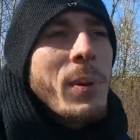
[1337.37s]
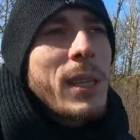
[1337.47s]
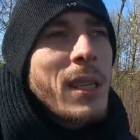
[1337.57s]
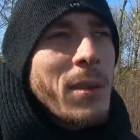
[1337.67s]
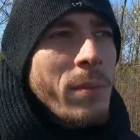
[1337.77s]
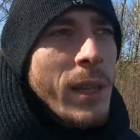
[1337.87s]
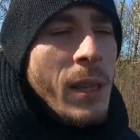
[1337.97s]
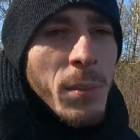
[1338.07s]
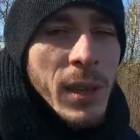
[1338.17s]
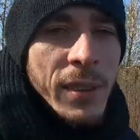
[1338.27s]
but
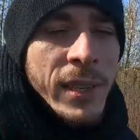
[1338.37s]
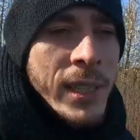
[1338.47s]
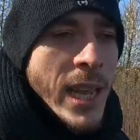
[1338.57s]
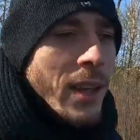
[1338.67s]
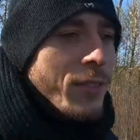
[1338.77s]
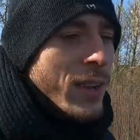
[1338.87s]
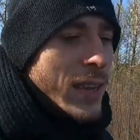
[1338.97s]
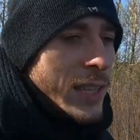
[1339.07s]
but he believed in himself,